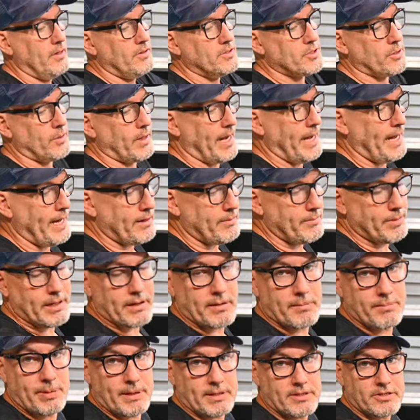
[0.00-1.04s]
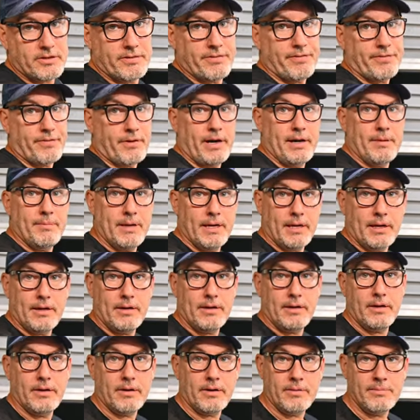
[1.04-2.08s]
So I had a big bunch of framing in
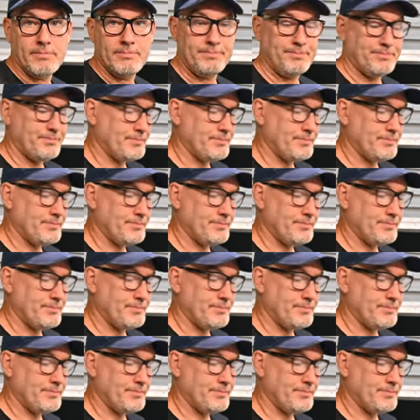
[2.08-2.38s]
here